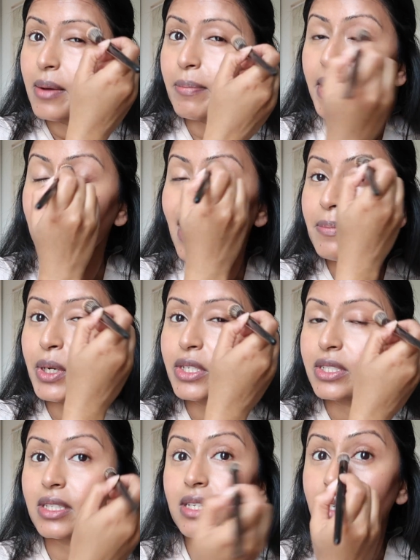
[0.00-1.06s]
but I
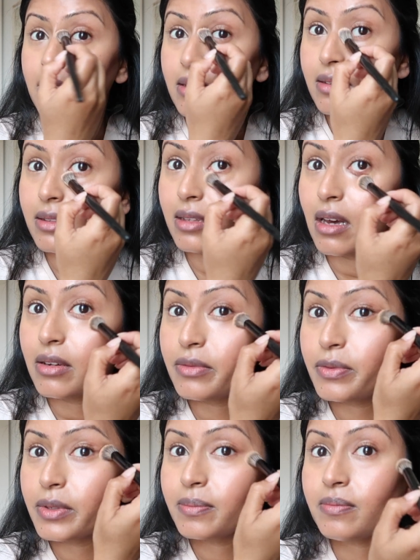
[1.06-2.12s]
personally
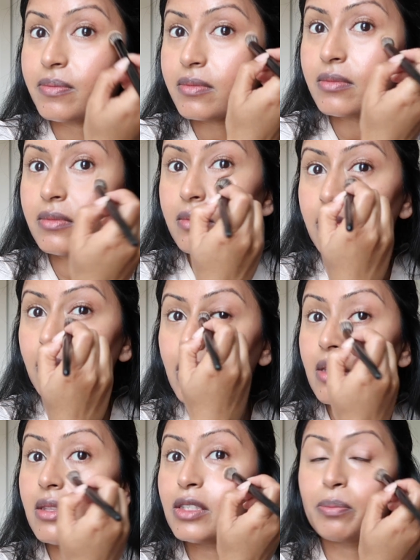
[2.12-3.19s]
love
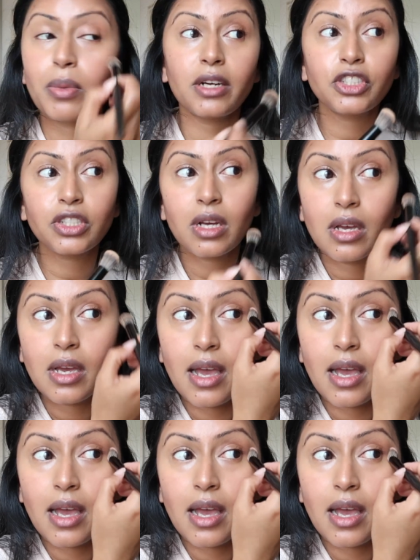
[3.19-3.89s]
this brush.